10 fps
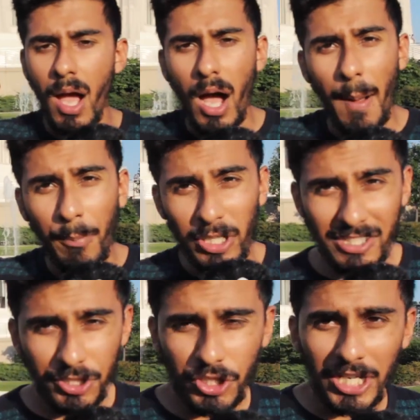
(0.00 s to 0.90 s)
uh, put a
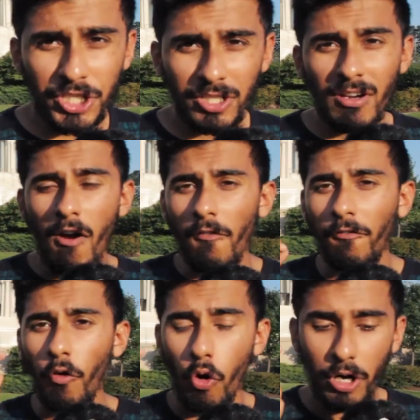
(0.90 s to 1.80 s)
suggestion
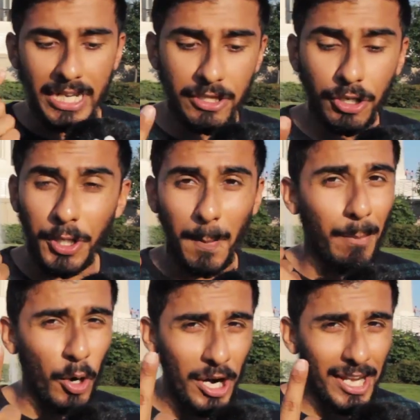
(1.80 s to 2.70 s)
for either your
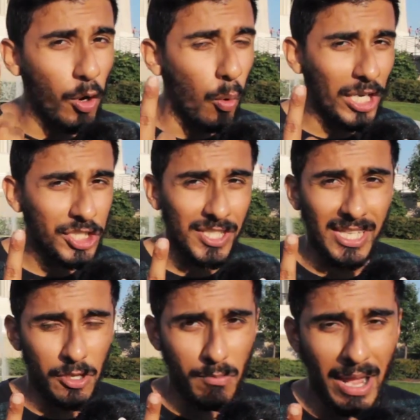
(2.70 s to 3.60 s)
burning questions
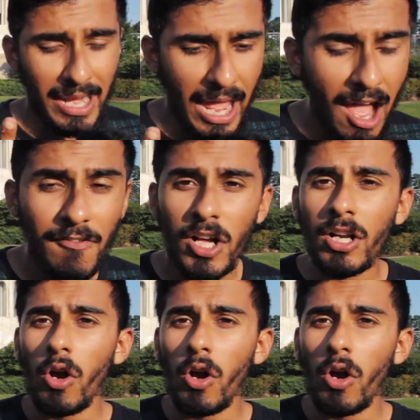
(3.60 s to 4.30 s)
that you might have